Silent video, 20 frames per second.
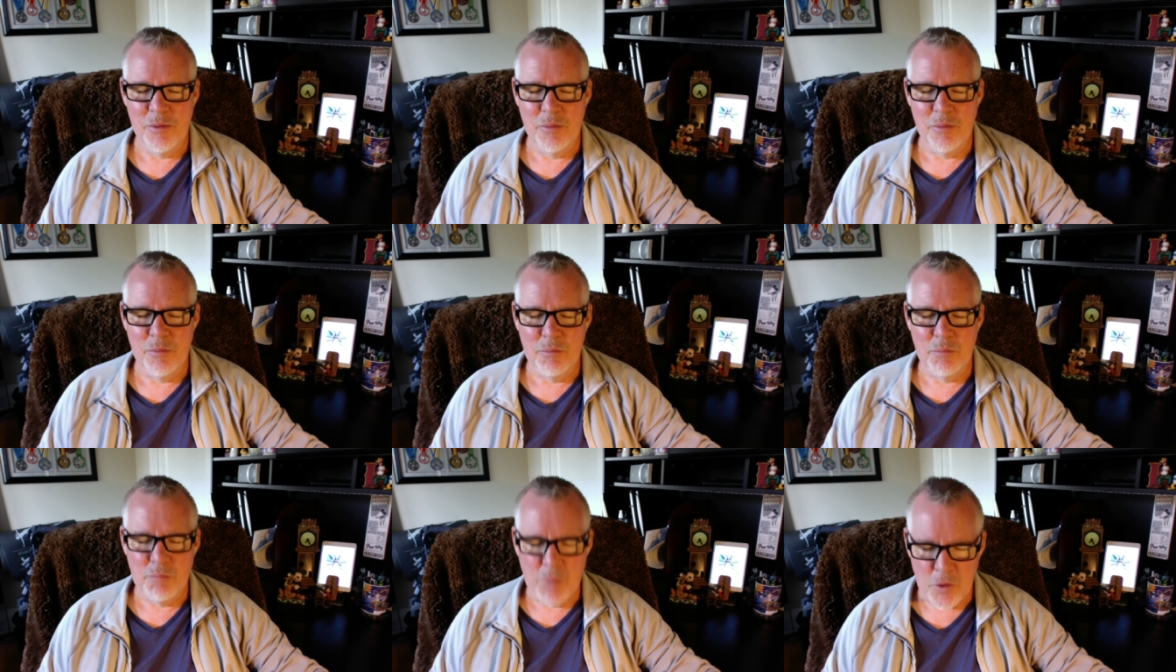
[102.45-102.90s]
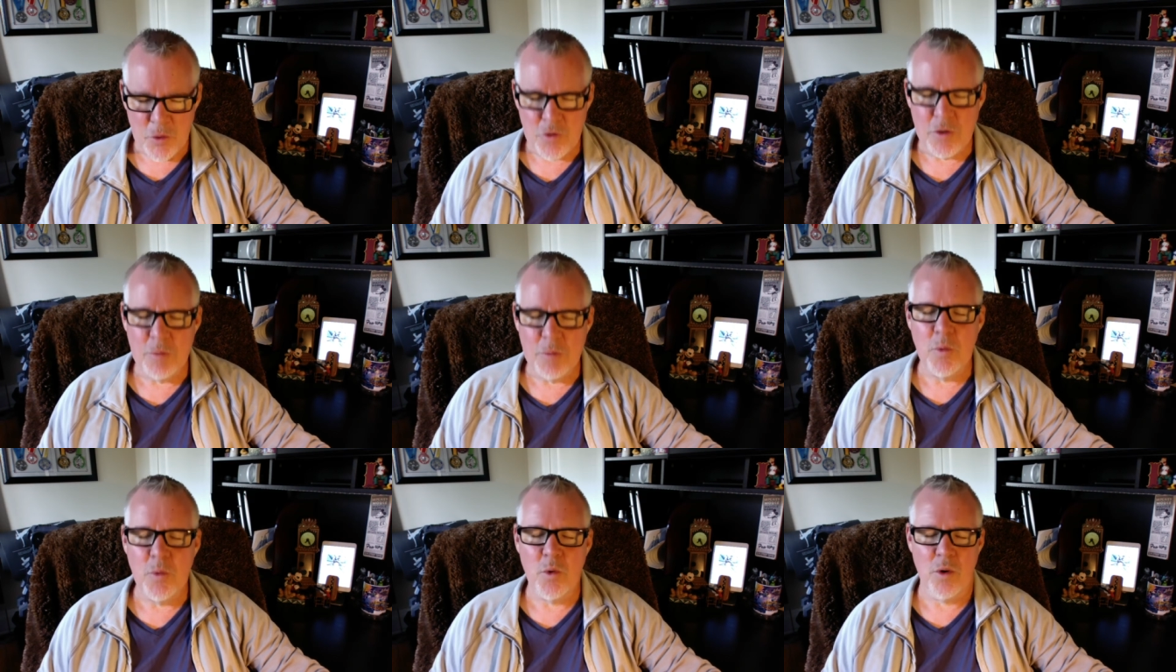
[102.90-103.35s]
Most
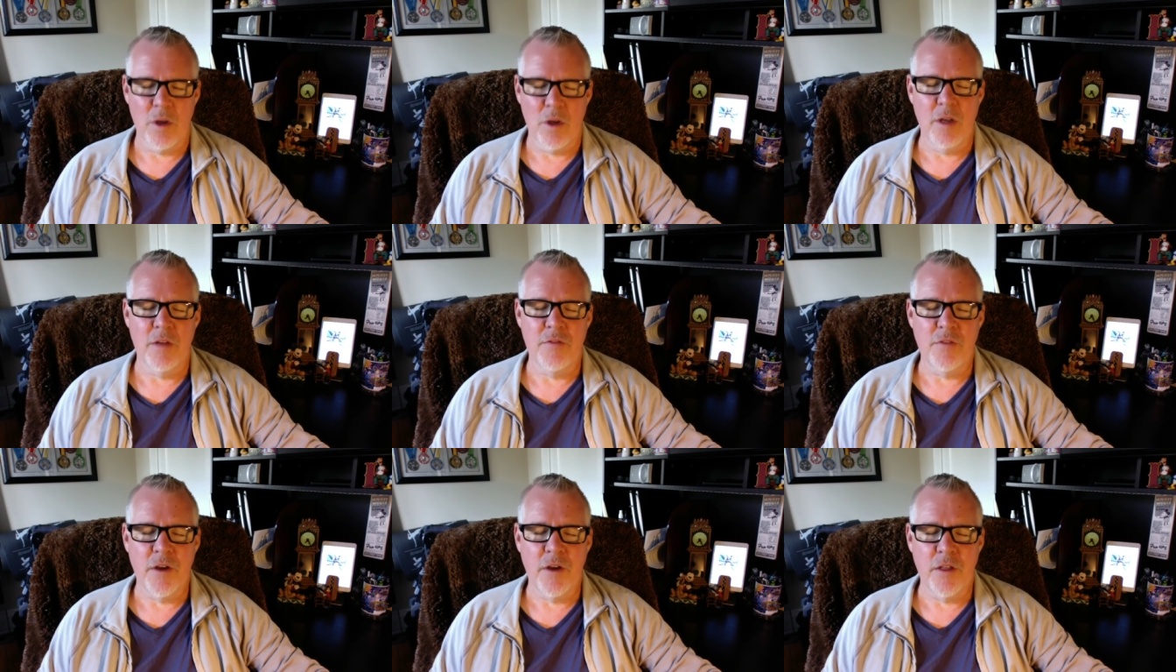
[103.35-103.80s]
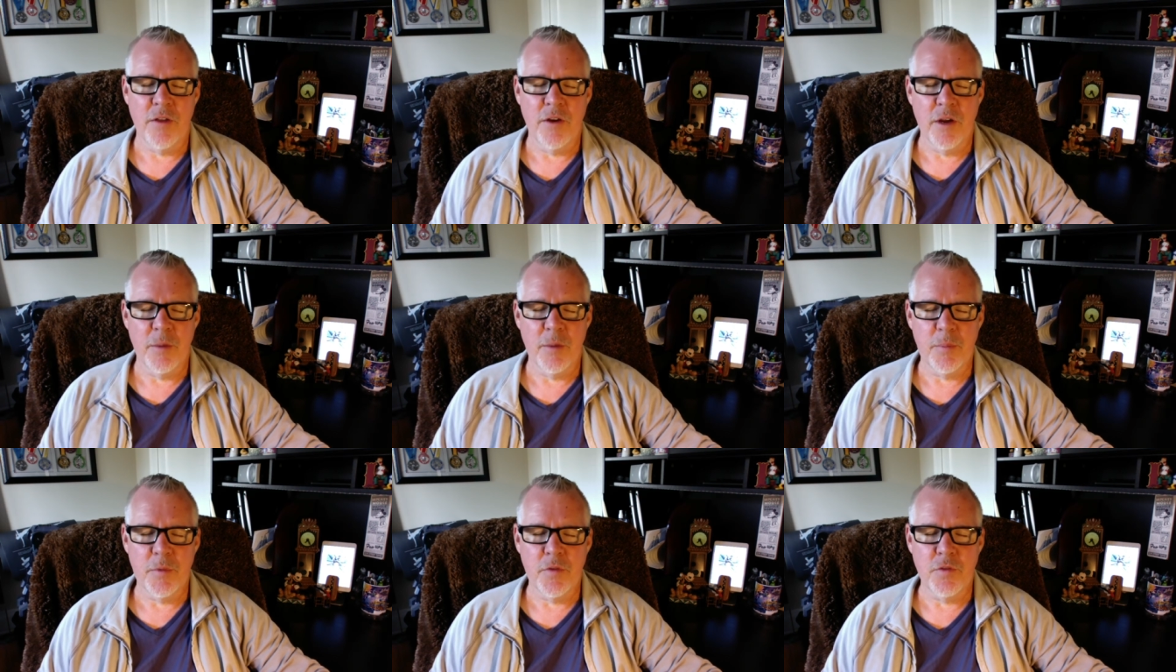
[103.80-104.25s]
importantly, Father,
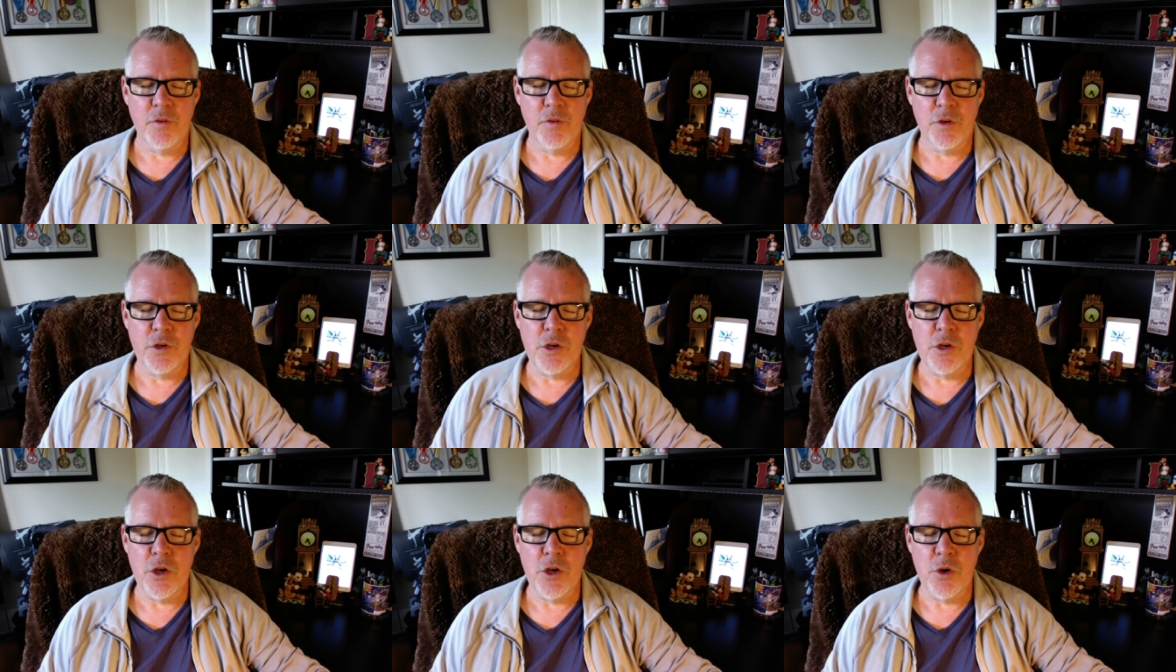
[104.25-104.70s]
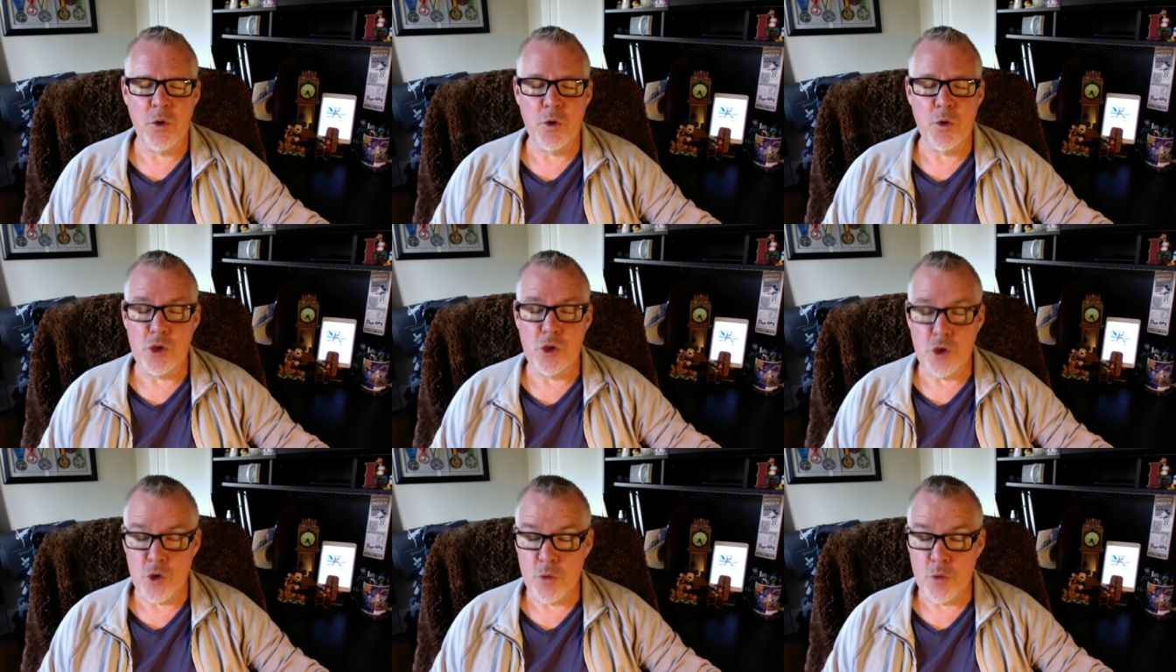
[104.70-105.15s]
help us to know
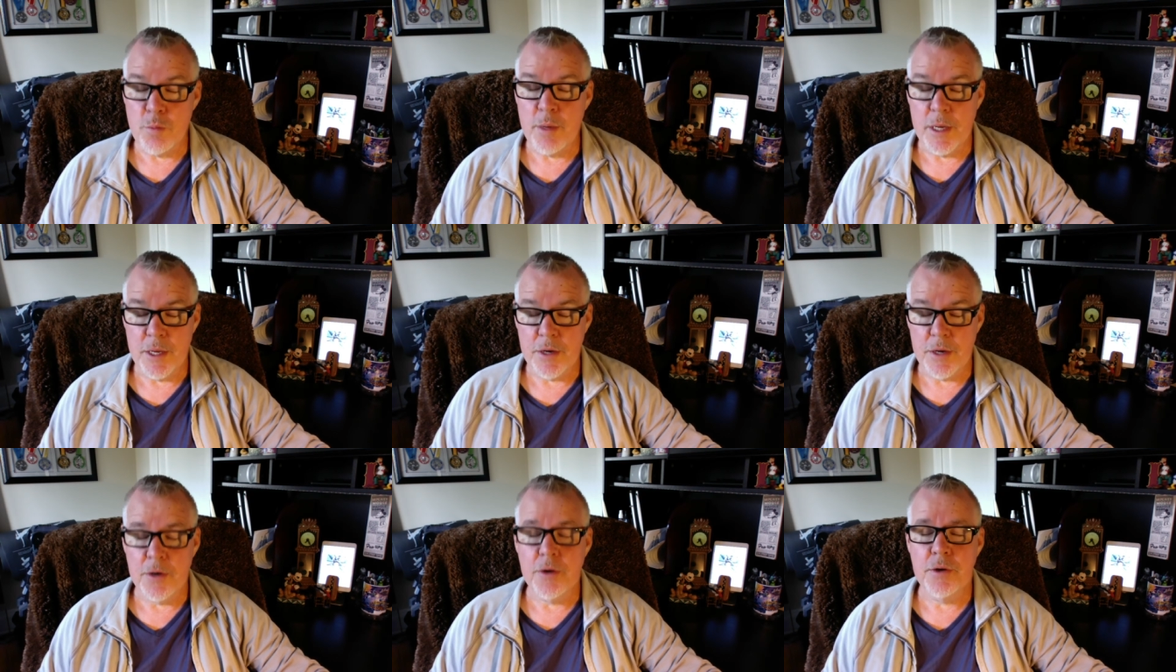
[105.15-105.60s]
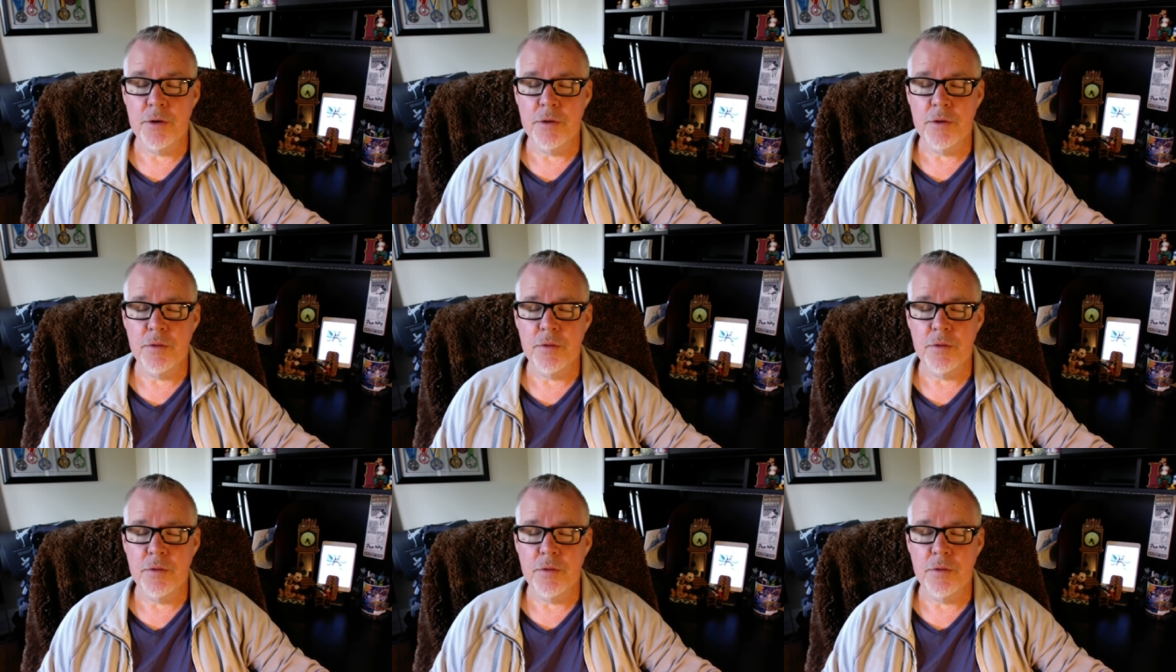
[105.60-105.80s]
you better